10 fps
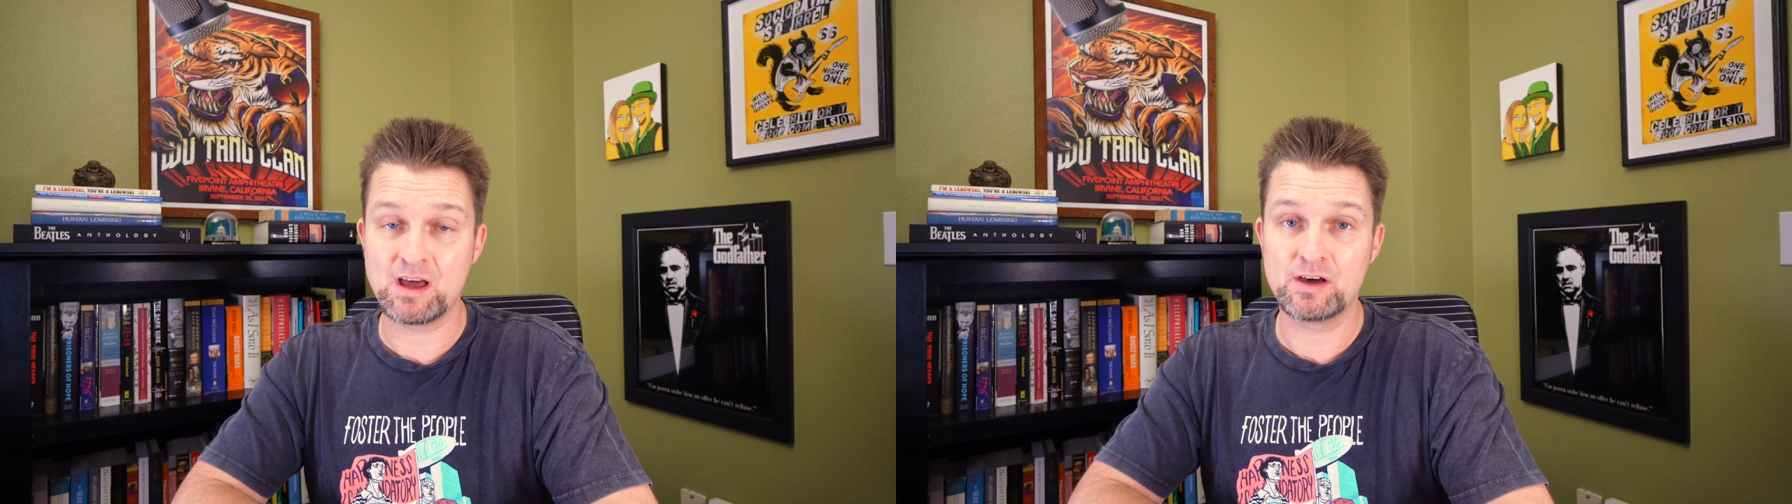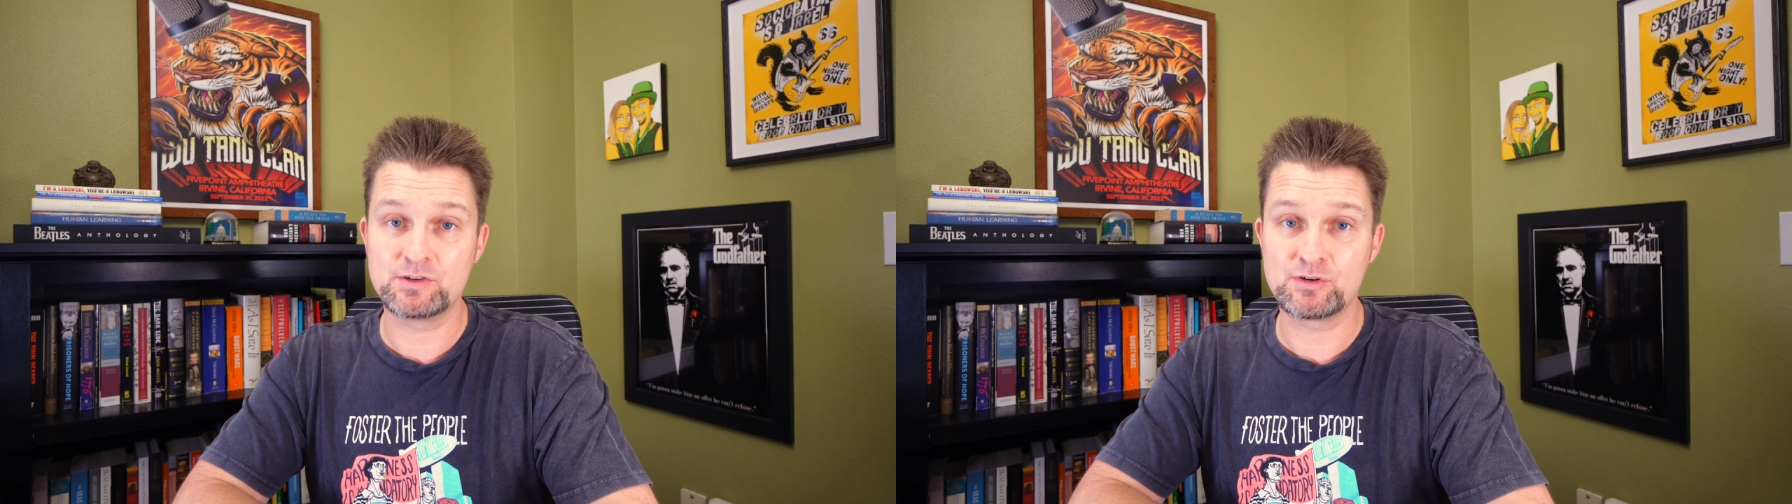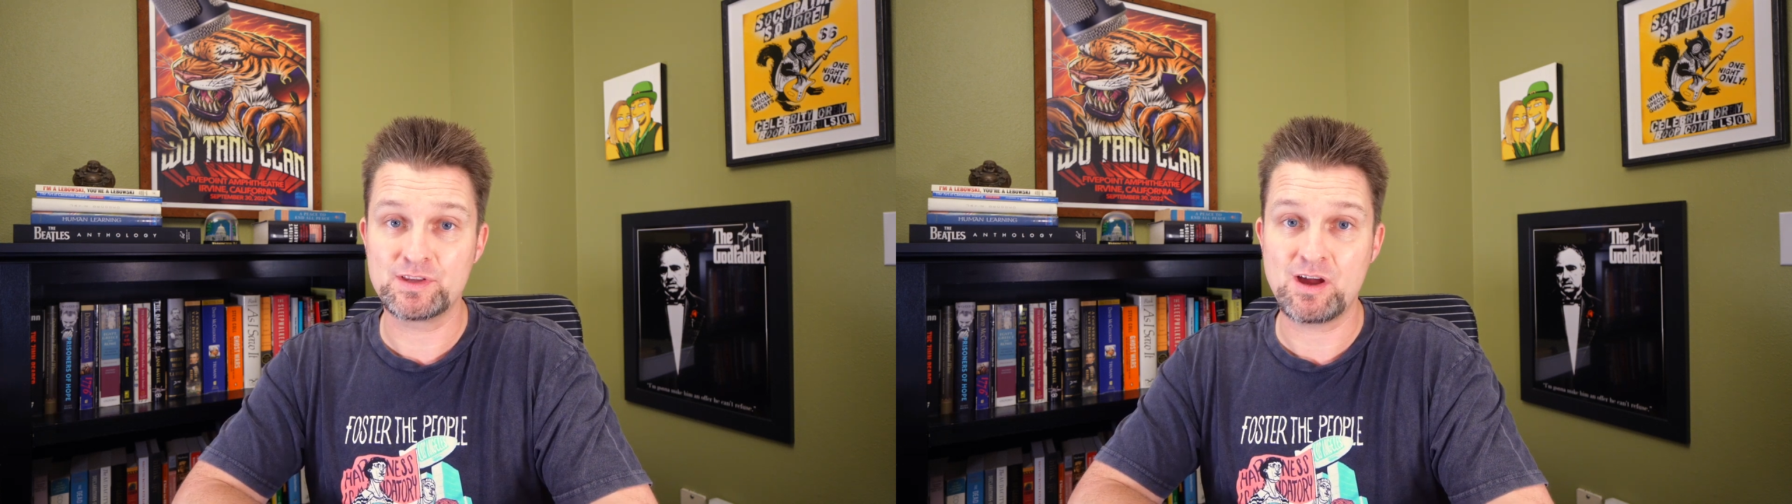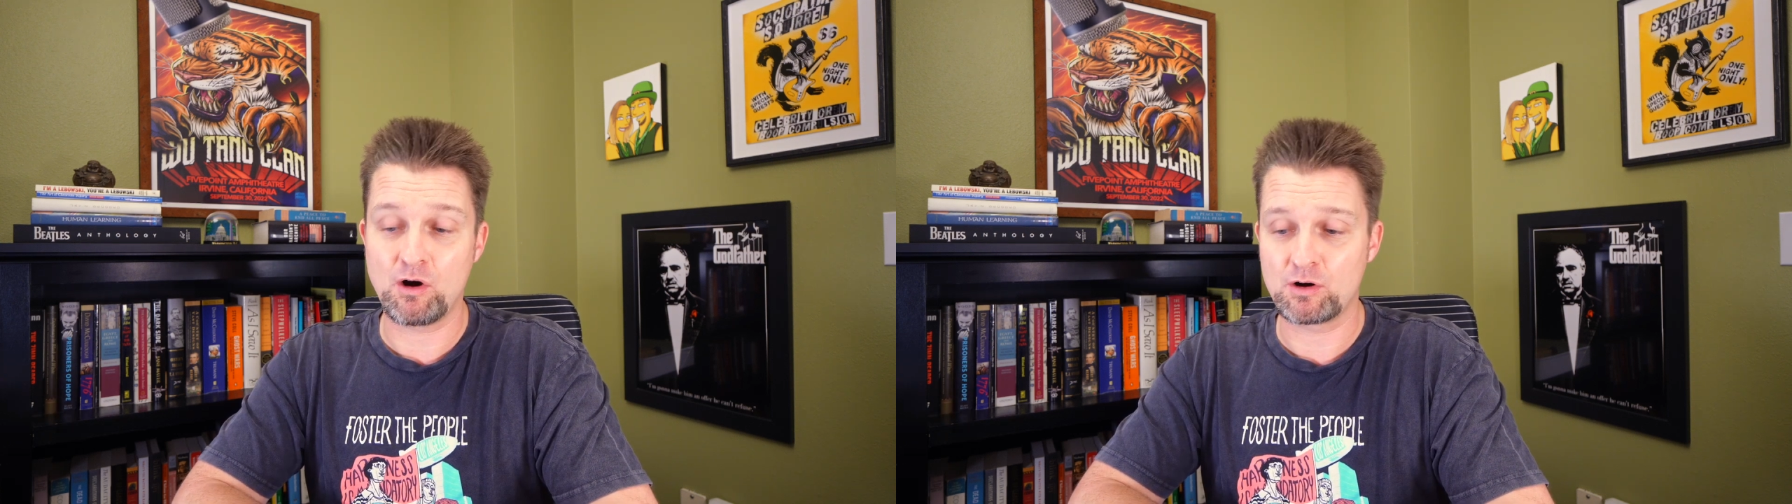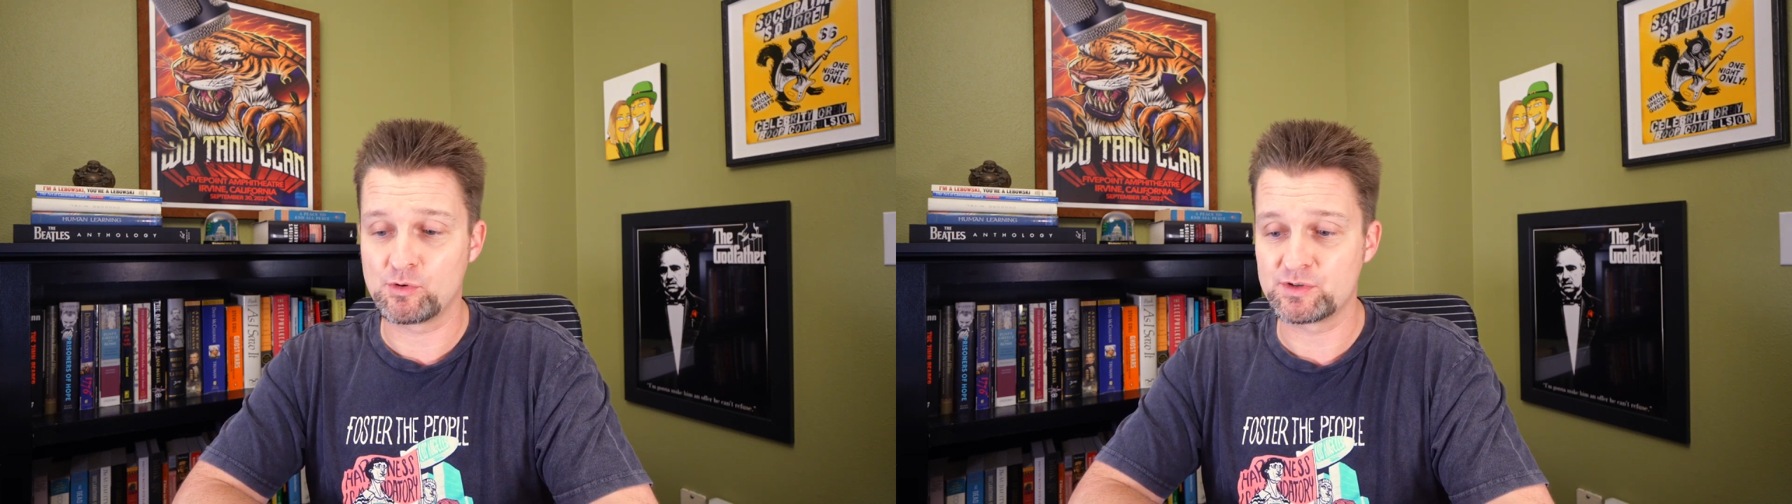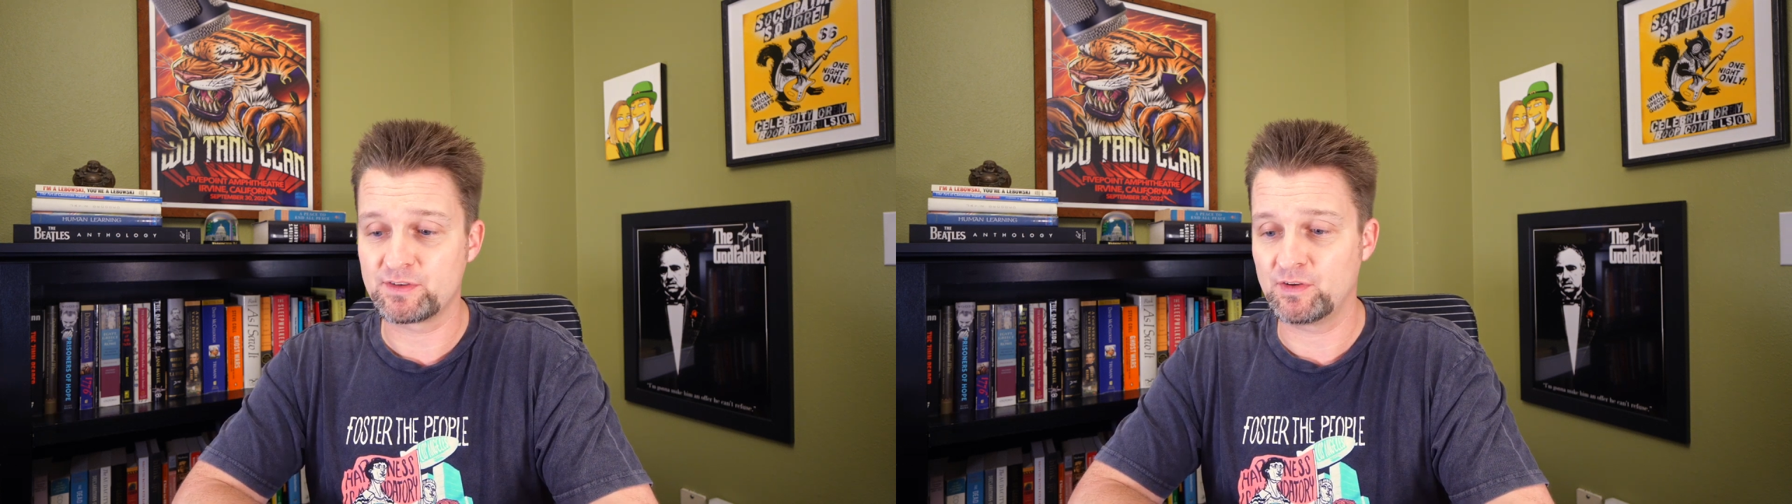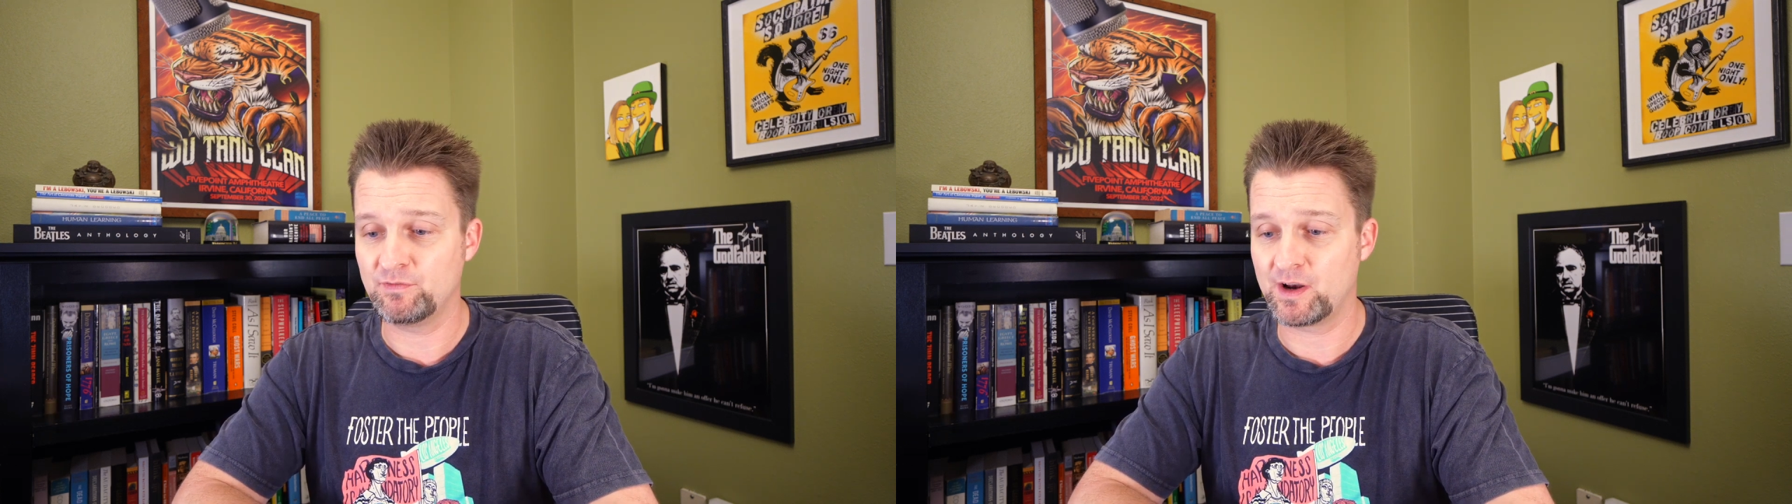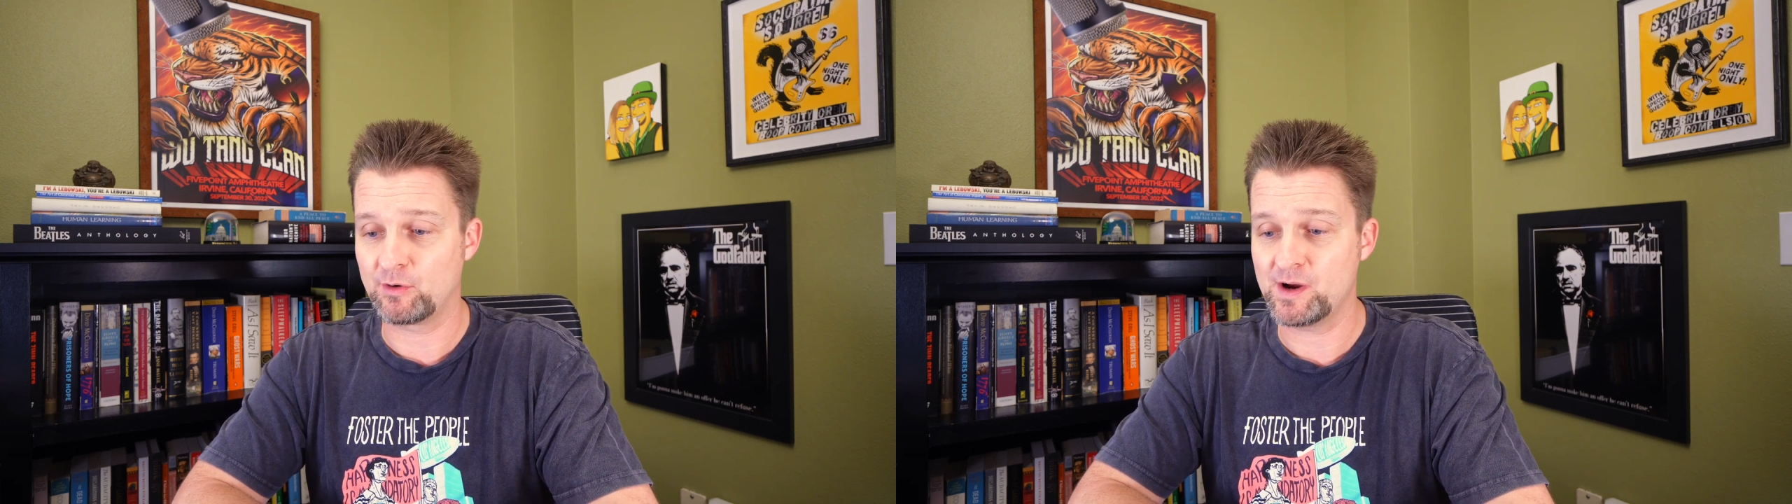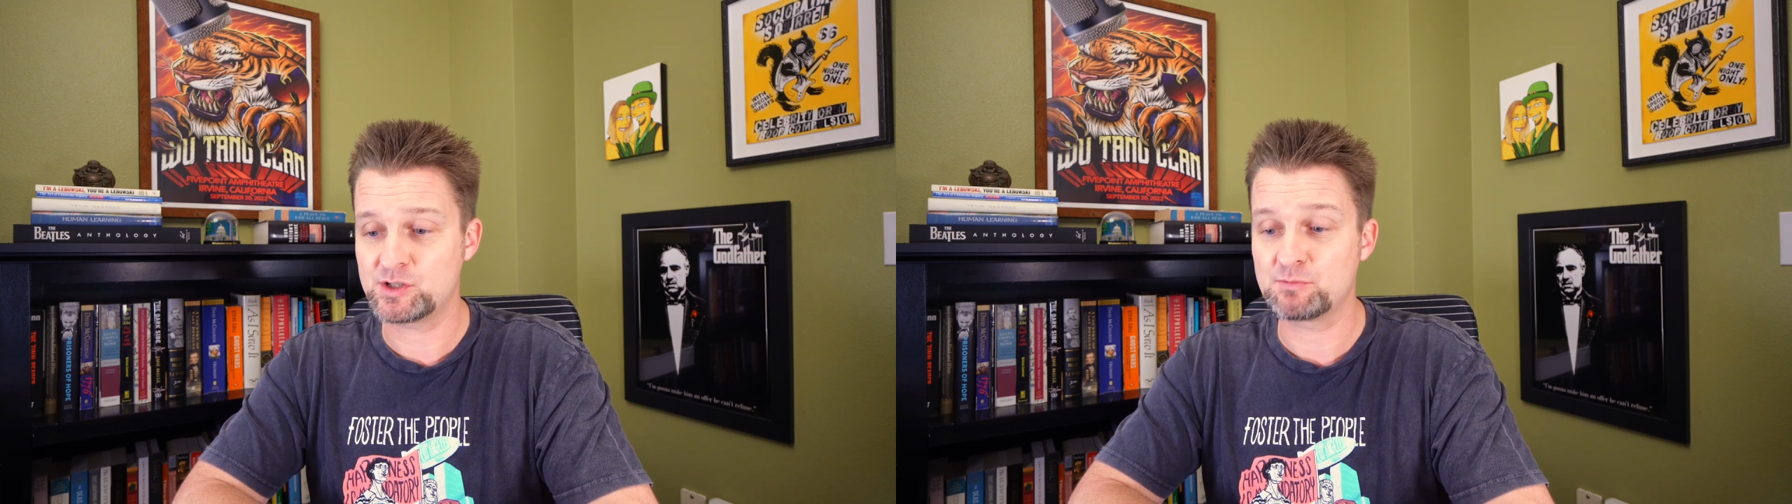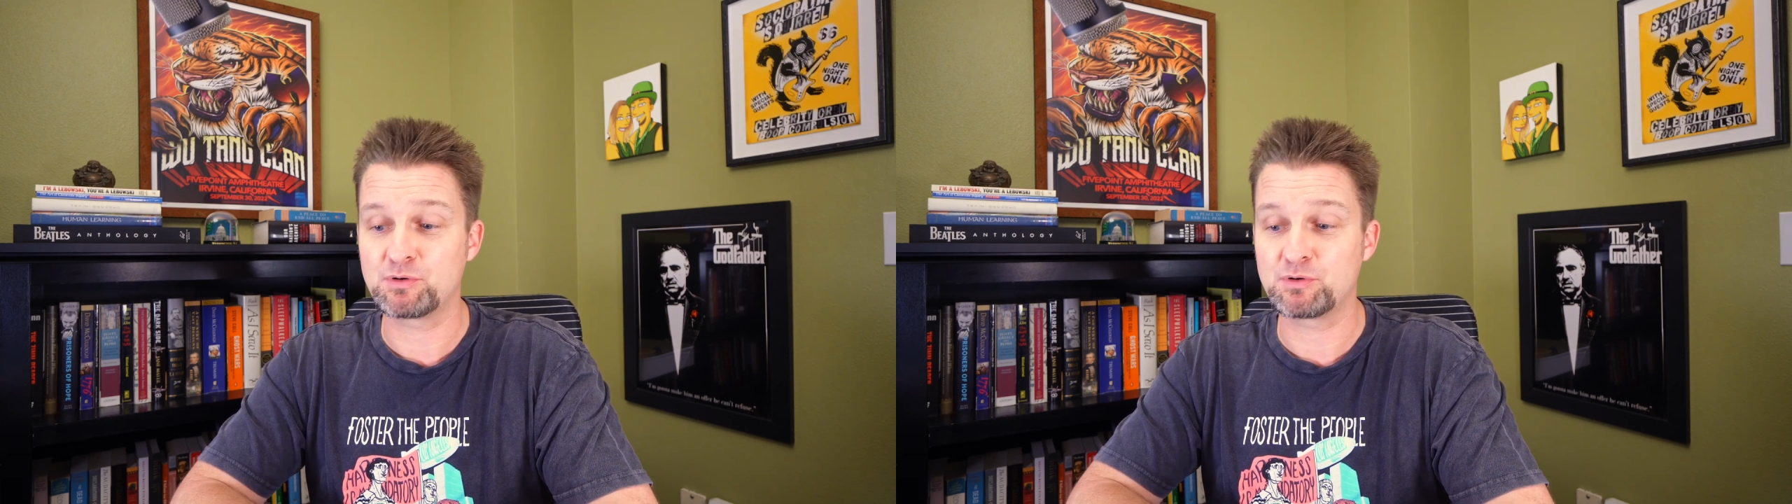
under the Articles of Confederation